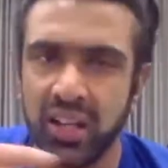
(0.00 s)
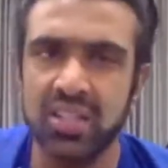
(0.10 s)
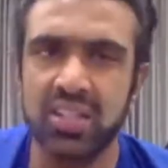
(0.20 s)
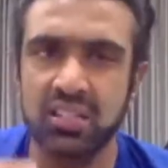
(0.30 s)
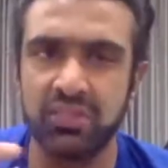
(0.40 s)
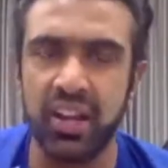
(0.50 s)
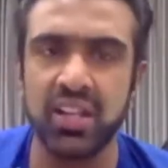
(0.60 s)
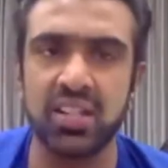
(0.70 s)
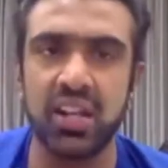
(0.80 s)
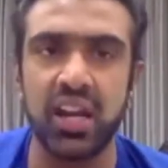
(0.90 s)
is this
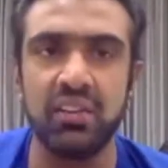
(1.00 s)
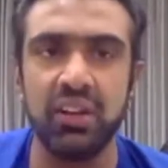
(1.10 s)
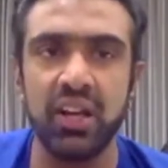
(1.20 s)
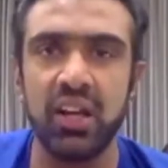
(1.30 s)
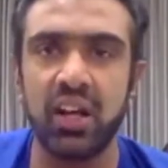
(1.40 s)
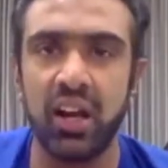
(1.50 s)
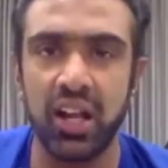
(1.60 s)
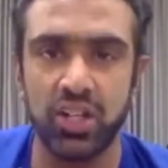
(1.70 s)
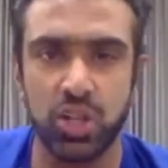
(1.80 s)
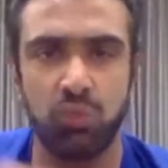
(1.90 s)
virus in any way a
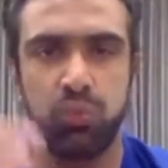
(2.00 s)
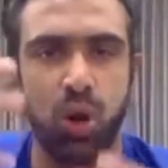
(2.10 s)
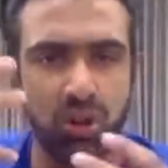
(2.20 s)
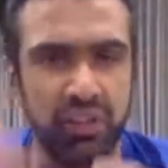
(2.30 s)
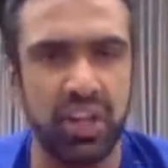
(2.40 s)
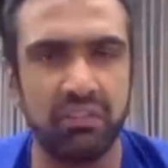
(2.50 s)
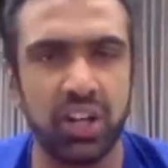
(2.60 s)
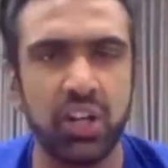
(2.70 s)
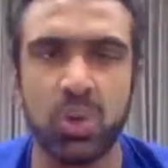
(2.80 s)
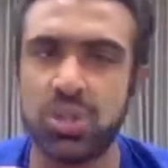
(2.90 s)
relation of what we
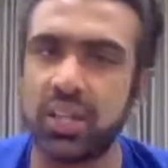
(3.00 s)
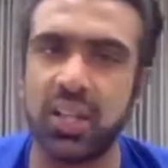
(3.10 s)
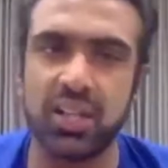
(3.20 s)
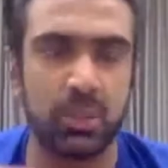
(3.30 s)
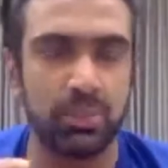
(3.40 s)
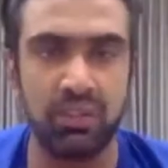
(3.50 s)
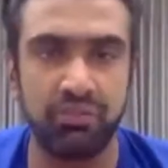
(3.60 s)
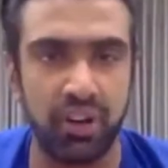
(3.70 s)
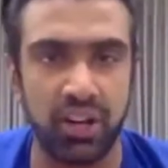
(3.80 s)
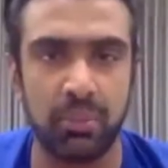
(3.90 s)
have done? You said there is something
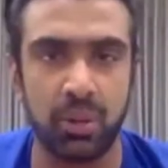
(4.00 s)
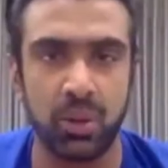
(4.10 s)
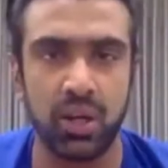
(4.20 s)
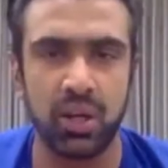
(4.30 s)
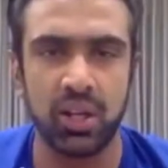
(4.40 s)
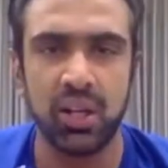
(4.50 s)
funny about it.